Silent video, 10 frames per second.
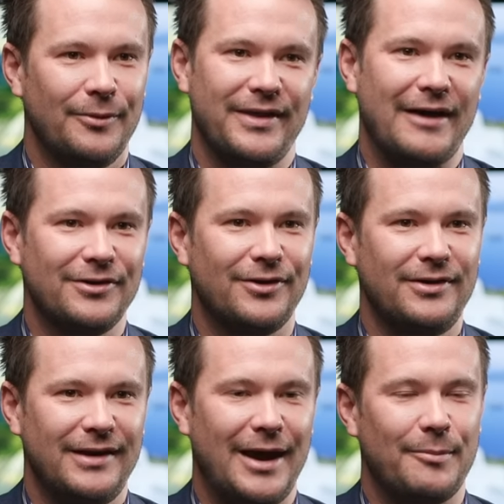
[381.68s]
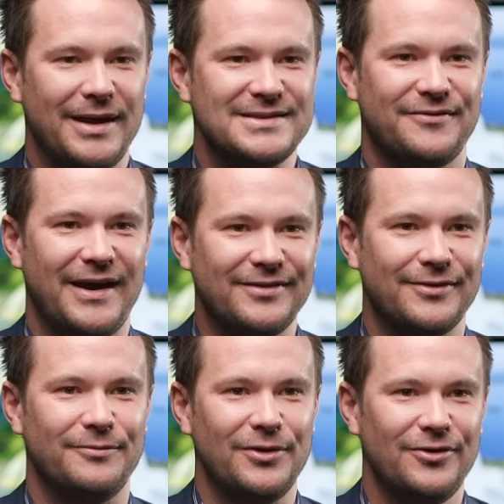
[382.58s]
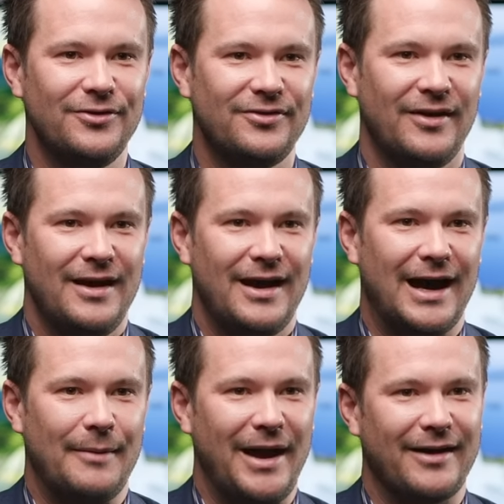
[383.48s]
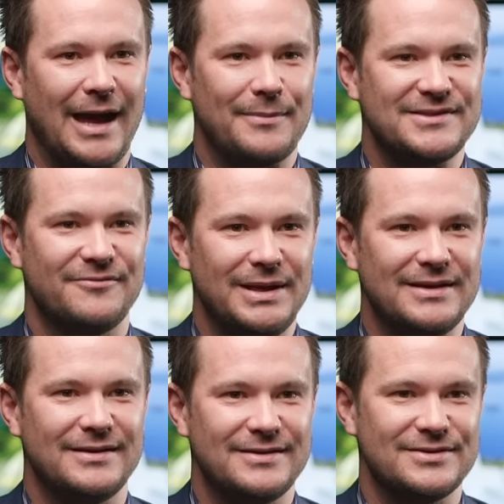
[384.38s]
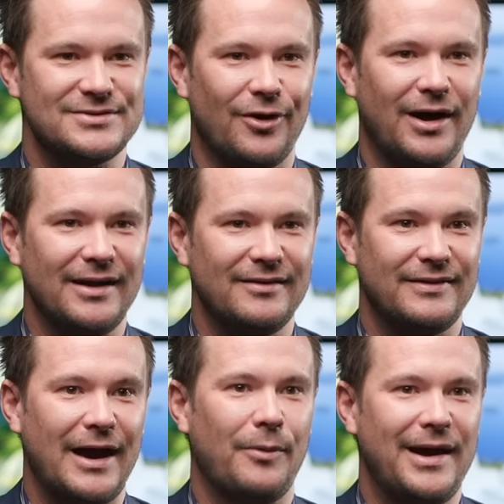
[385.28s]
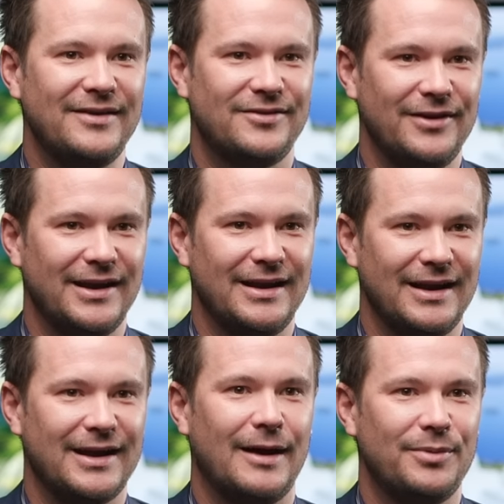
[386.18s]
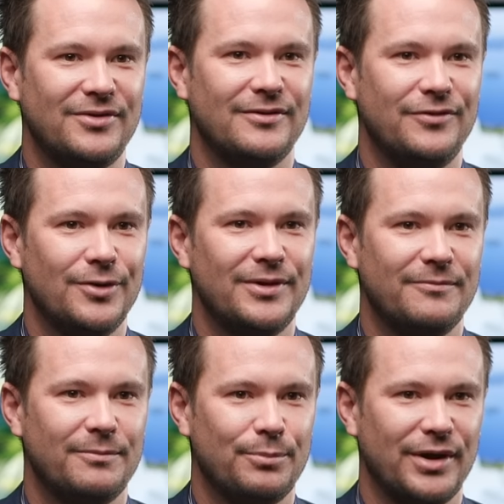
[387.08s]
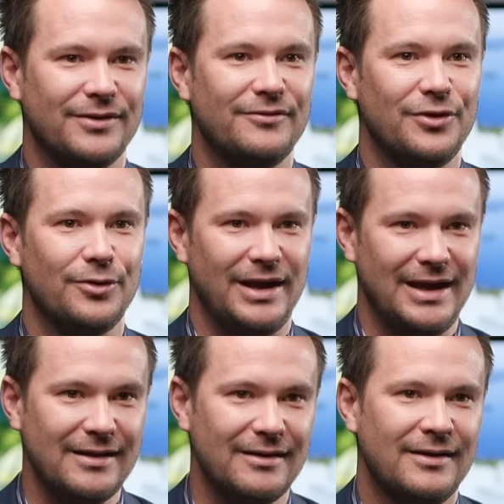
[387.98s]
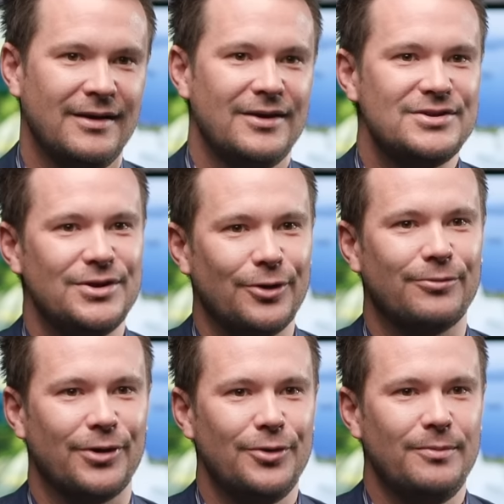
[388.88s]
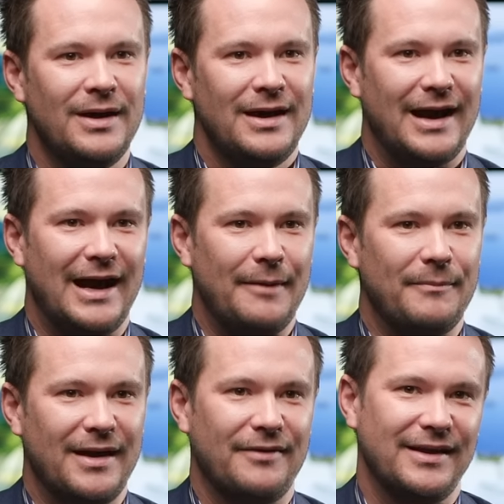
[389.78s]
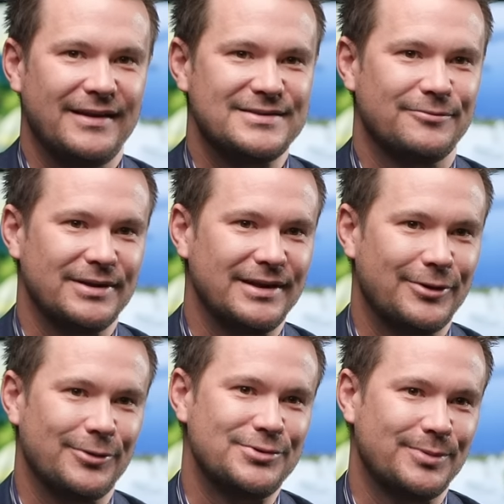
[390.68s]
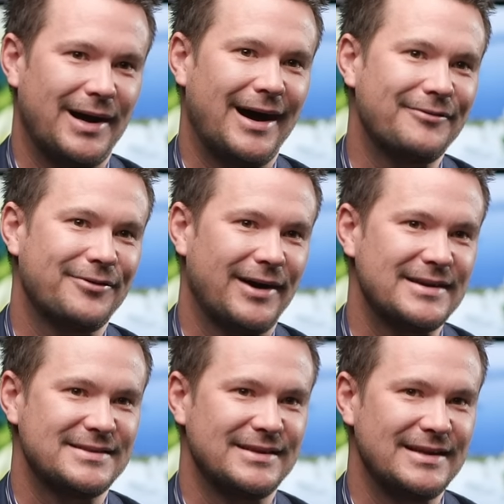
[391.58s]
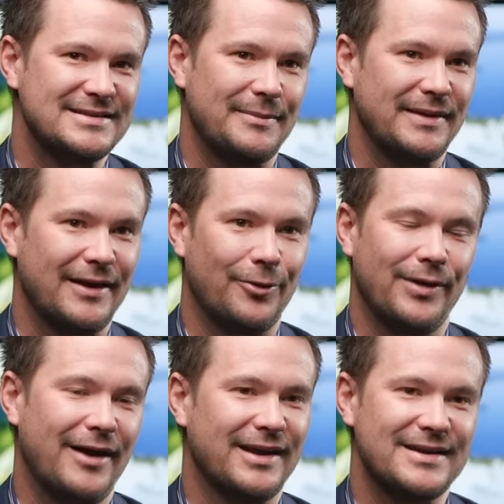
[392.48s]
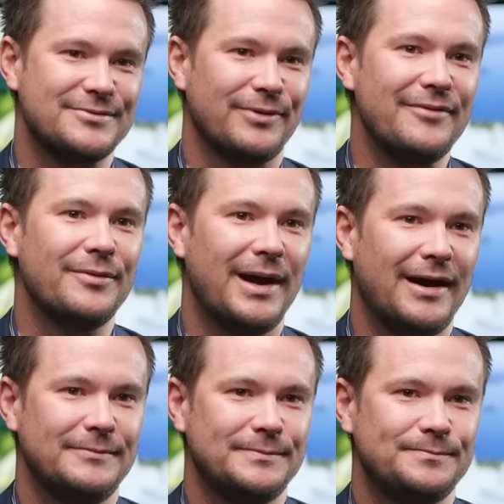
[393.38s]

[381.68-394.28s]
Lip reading: With Avalon, our beds face the views. Our cabins have been designed that way so you can encompass the view and bring the view in to your room. And I think that's a really crucial part for us, and it's something that all our guests rave about.